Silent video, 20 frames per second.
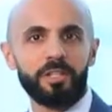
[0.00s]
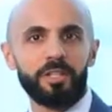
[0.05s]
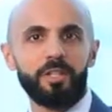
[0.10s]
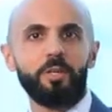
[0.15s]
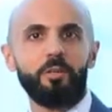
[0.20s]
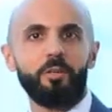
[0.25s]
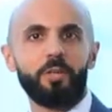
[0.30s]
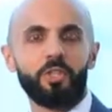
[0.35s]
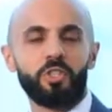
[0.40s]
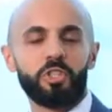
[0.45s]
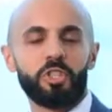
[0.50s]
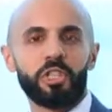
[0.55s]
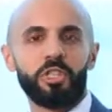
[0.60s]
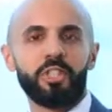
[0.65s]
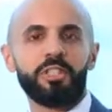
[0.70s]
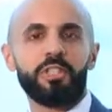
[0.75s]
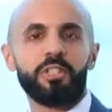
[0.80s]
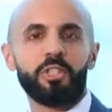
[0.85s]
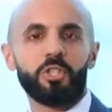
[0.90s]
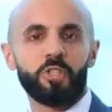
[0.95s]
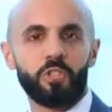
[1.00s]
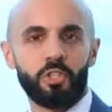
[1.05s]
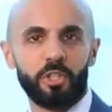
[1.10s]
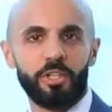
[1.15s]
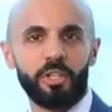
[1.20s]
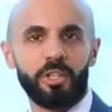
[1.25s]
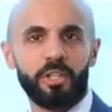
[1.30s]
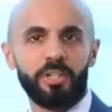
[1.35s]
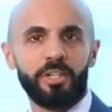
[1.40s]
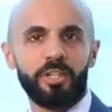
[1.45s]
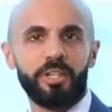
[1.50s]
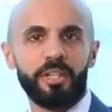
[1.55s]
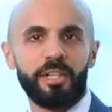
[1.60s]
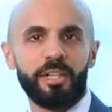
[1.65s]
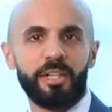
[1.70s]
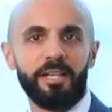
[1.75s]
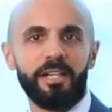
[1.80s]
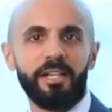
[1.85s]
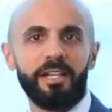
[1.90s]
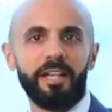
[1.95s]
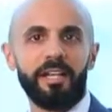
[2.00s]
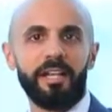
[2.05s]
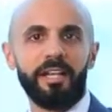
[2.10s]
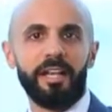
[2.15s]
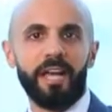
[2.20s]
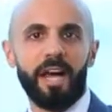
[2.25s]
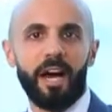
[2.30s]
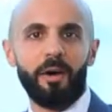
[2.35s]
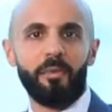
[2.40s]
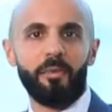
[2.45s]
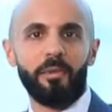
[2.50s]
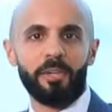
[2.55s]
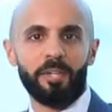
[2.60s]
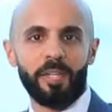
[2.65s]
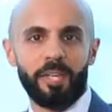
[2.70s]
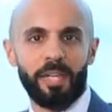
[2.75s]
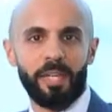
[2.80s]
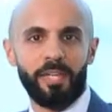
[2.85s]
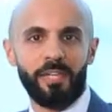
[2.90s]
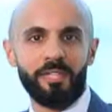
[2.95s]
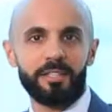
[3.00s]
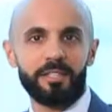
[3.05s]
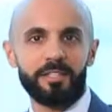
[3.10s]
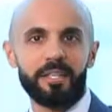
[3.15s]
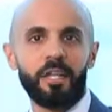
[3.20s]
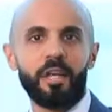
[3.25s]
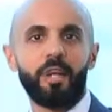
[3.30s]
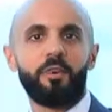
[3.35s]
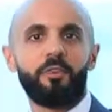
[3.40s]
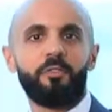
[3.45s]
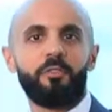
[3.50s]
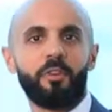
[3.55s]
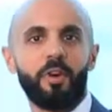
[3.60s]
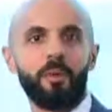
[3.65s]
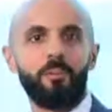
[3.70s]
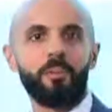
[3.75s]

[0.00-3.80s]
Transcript: which is the sugar in our case, from